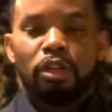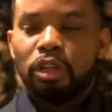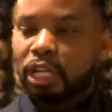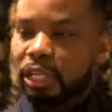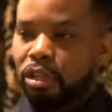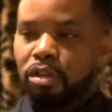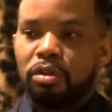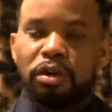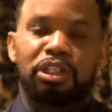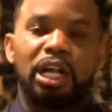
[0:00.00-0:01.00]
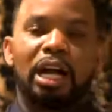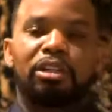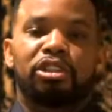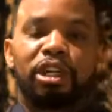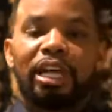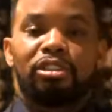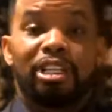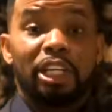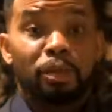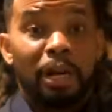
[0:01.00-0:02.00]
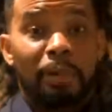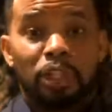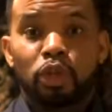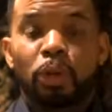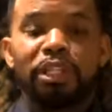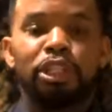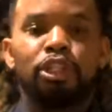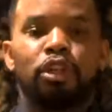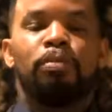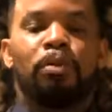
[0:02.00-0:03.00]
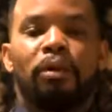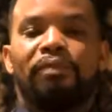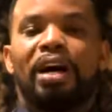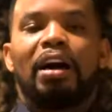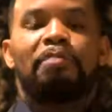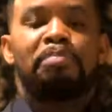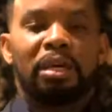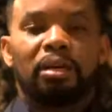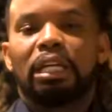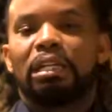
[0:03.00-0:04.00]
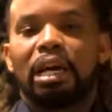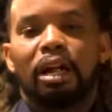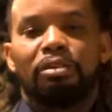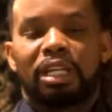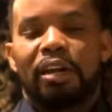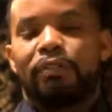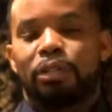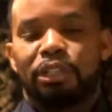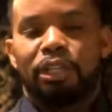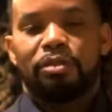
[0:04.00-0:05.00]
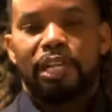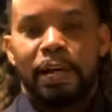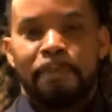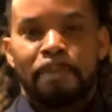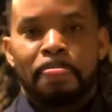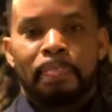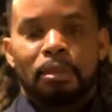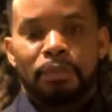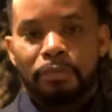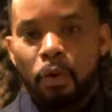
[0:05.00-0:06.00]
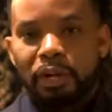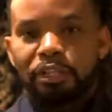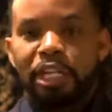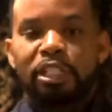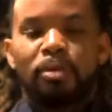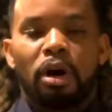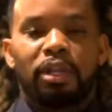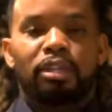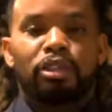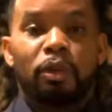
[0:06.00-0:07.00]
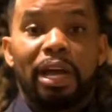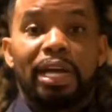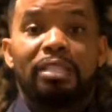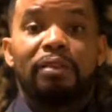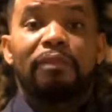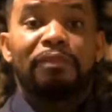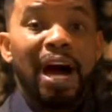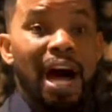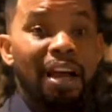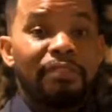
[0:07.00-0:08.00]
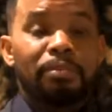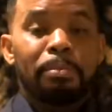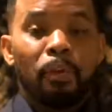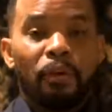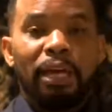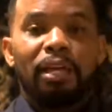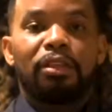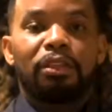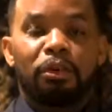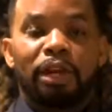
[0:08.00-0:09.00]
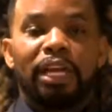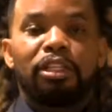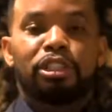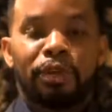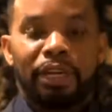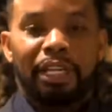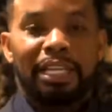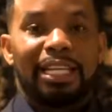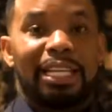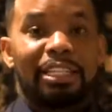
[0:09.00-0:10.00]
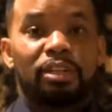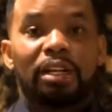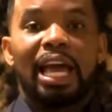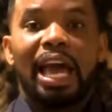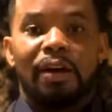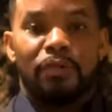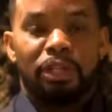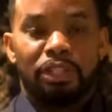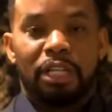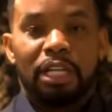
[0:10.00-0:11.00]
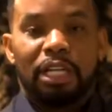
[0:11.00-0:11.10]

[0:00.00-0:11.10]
You look at the New York Stock Exchange, they trade about $22.5 billion every single day. The foreign exchange market trades $5.3 trillion, and that's on average.